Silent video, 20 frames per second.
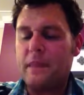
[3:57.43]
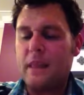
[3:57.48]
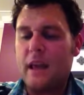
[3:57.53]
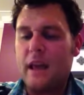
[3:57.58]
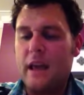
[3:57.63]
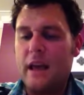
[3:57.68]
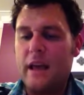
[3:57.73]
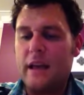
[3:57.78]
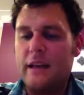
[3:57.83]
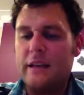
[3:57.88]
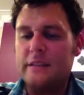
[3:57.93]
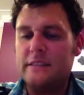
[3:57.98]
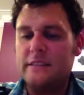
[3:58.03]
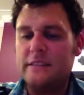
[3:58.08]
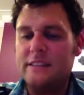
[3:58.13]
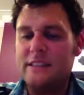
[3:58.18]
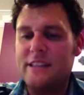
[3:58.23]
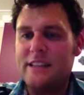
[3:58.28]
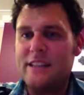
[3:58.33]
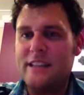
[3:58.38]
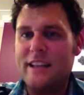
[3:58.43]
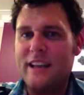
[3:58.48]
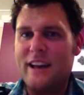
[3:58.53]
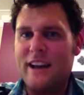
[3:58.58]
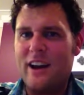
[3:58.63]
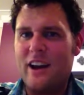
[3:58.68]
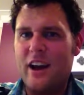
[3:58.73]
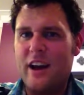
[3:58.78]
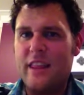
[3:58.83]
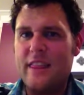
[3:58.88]
And
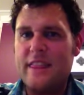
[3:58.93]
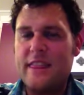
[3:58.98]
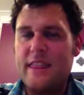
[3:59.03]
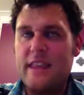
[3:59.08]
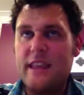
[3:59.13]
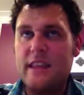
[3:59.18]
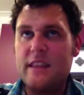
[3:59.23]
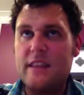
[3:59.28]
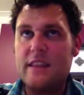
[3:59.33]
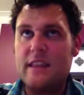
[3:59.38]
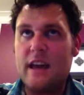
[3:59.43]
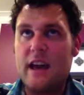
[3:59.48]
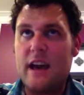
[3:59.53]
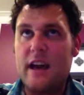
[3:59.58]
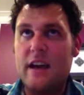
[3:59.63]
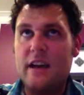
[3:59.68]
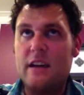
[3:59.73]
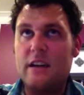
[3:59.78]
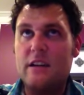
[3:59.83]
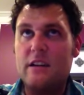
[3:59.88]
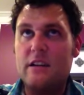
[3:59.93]
yeah, I think that